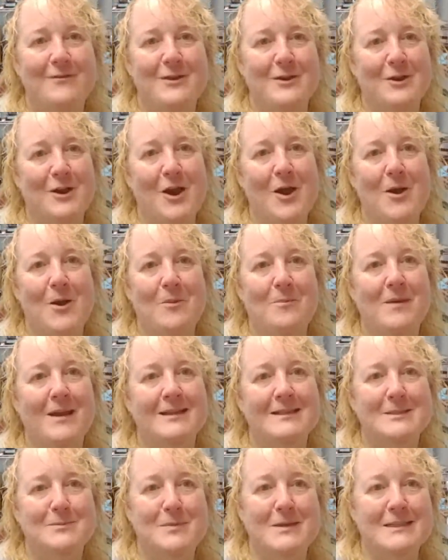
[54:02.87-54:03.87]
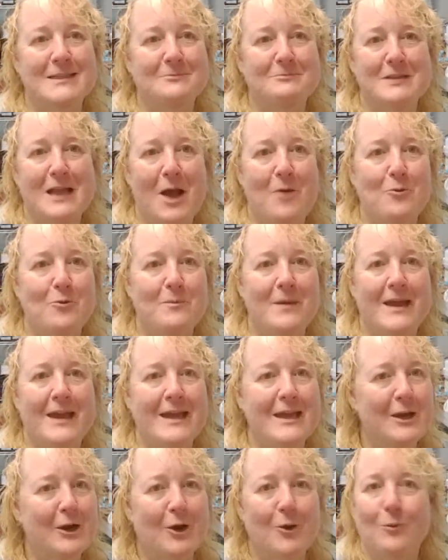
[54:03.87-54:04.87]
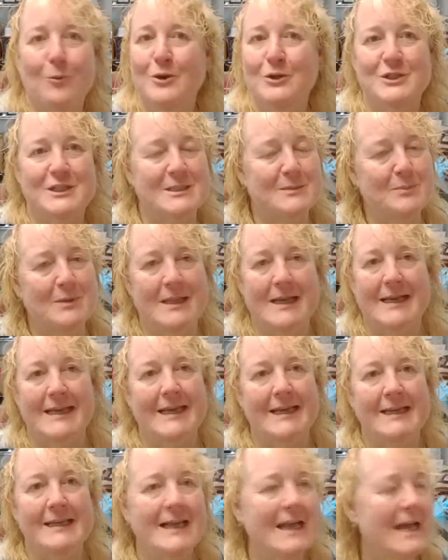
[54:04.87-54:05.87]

you come and spend some time with me here. We're just playing,